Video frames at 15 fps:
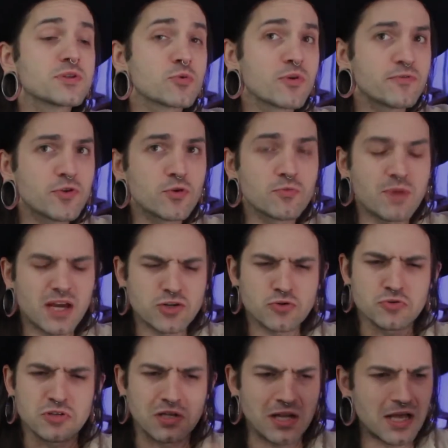with the review, make
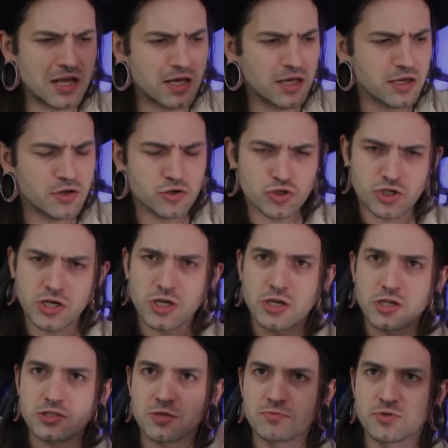sure to like,
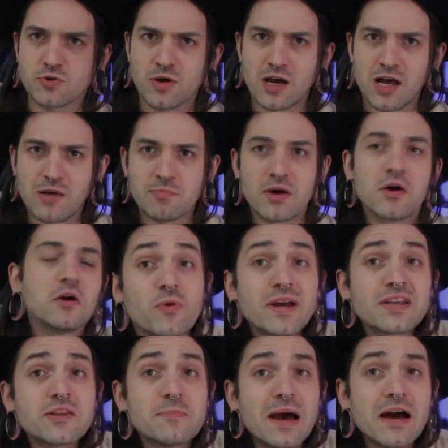share, subscribe,
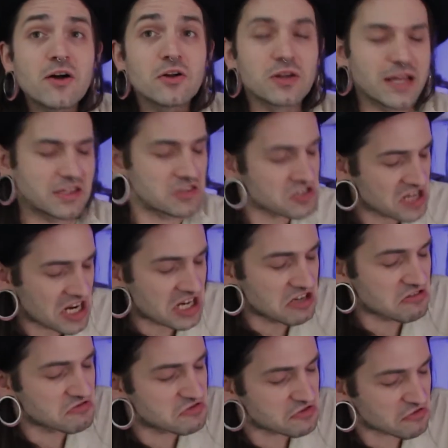ring the bell like the
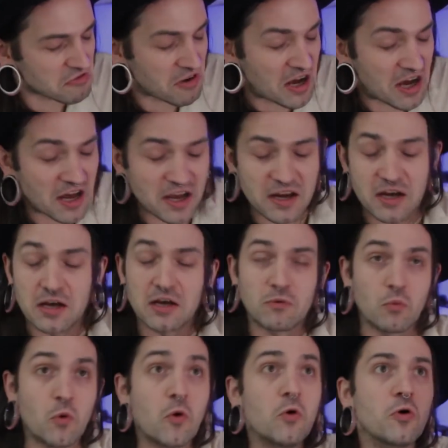town scryer
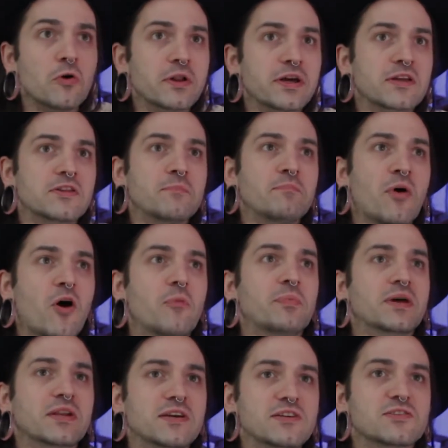warning the
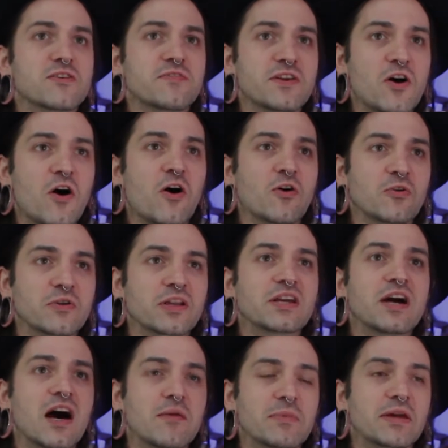populace of an
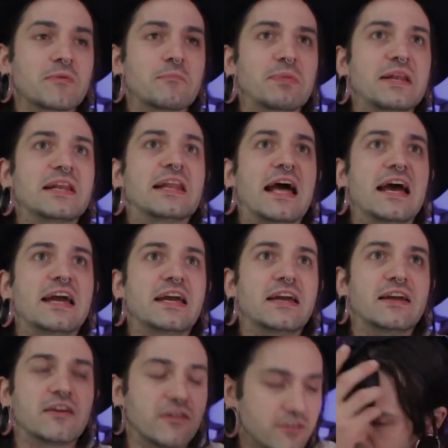oncoming
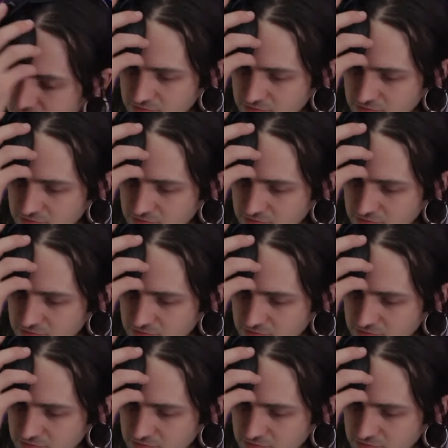plague.